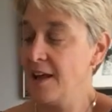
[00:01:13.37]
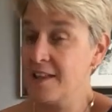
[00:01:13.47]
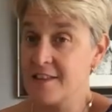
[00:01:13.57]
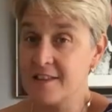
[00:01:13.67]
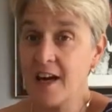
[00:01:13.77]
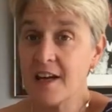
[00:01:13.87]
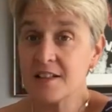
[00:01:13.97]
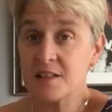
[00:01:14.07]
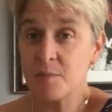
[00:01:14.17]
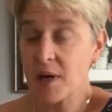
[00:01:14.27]

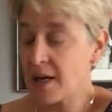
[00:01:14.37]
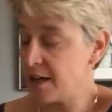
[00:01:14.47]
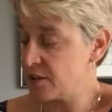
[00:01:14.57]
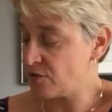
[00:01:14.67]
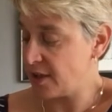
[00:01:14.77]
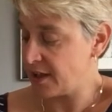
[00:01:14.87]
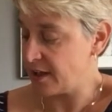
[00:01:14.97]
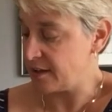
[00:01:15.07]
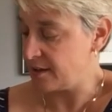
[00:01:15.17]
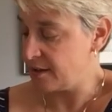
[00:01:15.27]
That's my
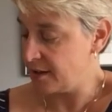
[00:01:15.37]
dragon,